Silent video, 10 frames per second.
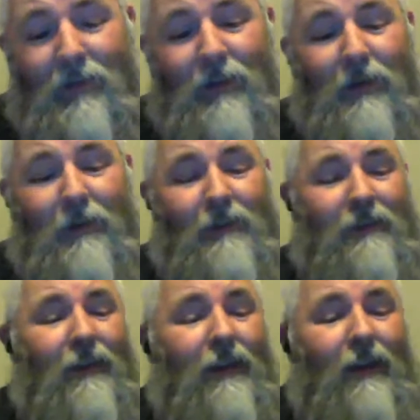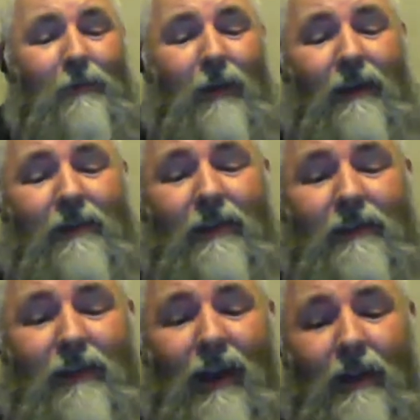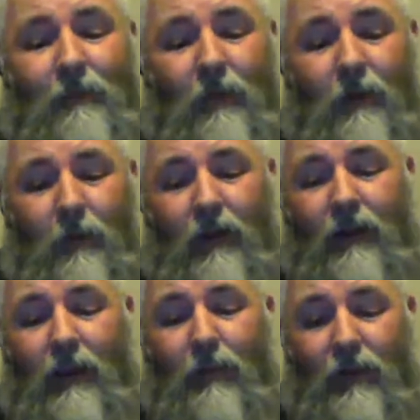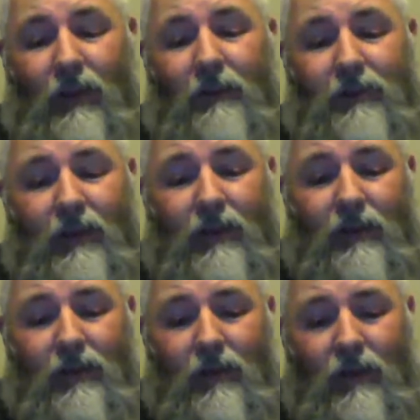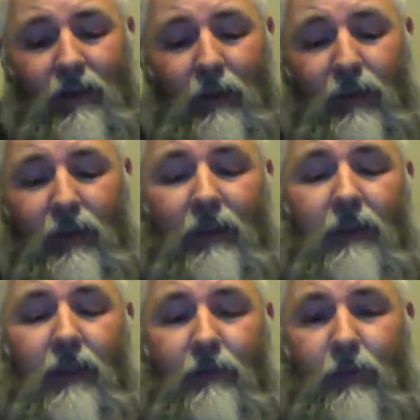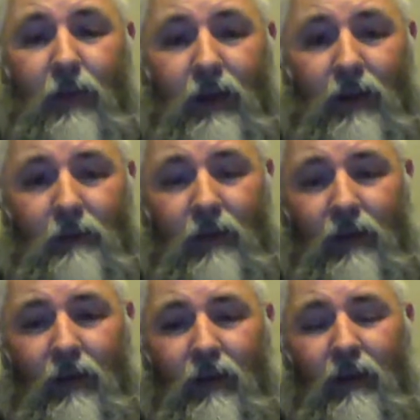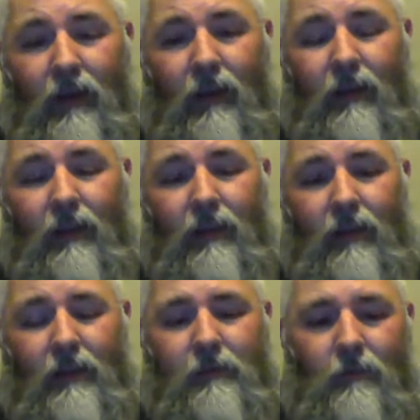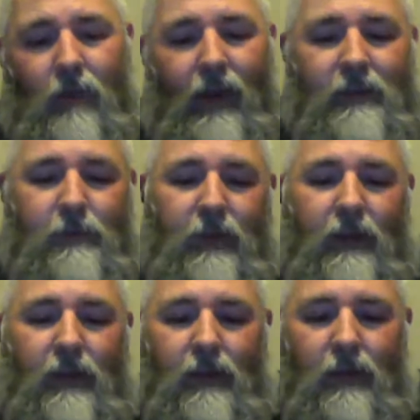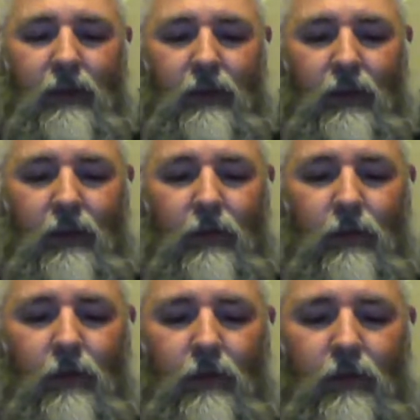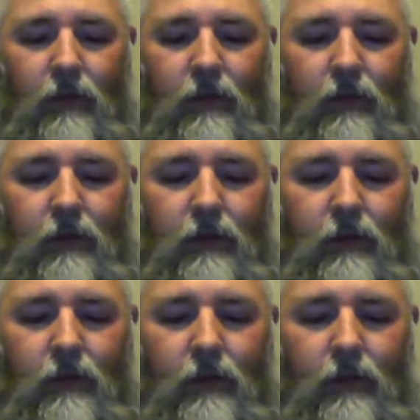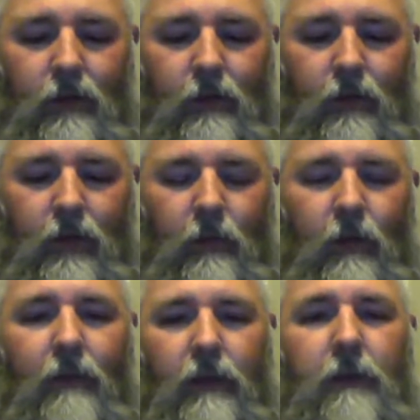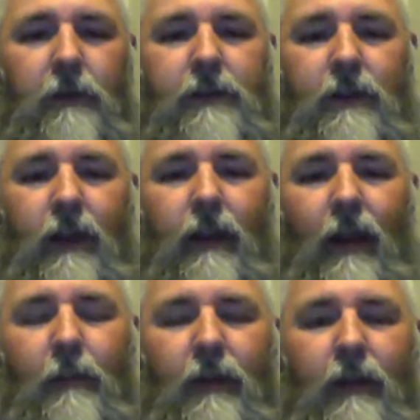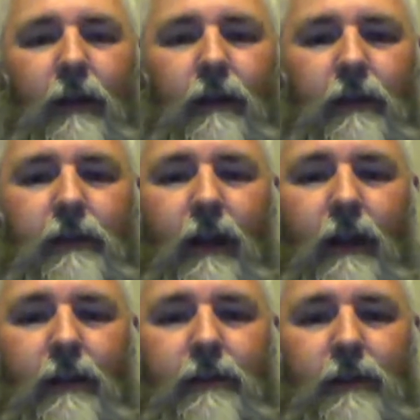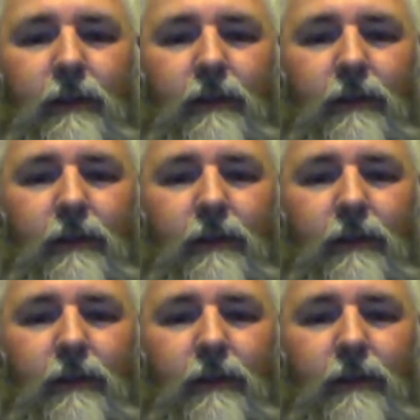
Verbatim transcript: some kahunas basically stand for what he believes in. They believe in the freedom it, this reminds me, you know, the revolution that happened here in the states.